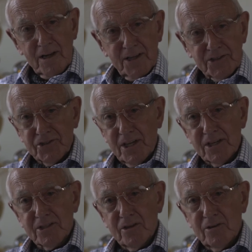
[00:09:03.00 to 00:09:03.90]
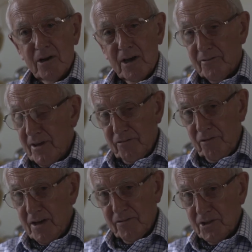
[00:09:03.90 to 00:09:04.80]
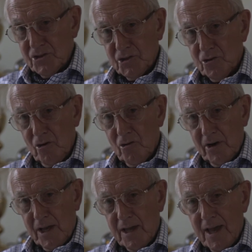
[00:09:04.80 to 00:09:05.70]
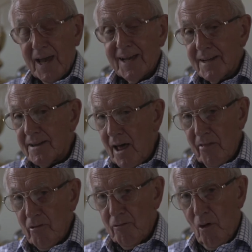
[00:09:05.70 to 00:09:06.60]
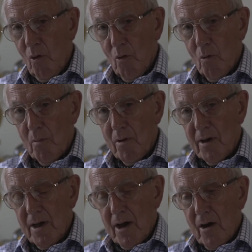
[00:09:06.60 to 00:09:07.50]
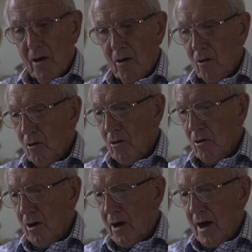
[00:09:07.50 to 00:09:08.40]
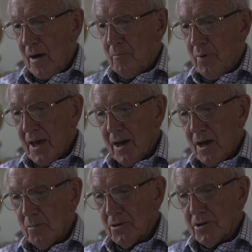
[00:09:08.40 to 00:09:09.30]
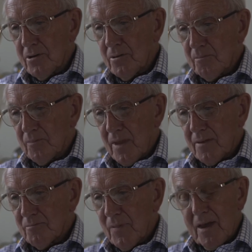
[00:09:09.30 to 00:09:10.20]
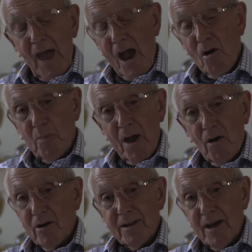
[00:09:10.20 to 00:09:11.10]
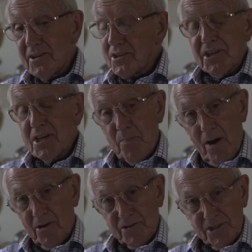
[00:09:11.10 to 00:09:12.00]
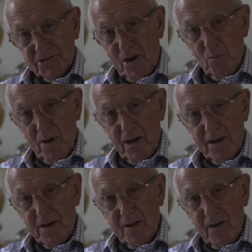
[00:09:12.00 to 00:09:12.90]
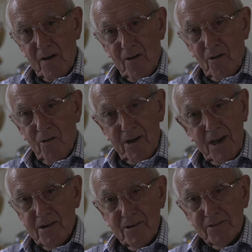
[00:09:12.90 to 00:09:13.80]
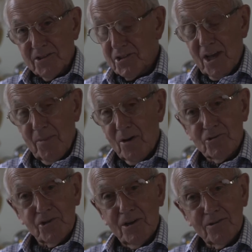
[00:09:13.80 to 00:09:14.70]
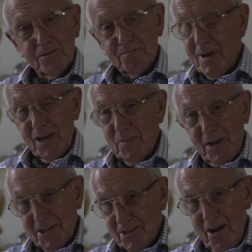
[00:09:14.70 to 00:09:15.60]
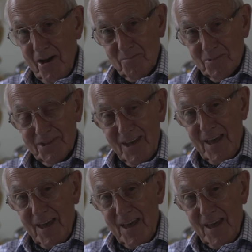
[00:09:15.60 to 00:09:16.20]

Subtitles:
listening to their favourite story in another form, or being able to help out at a tea party somewhere, or hearing the same old joke many, many times.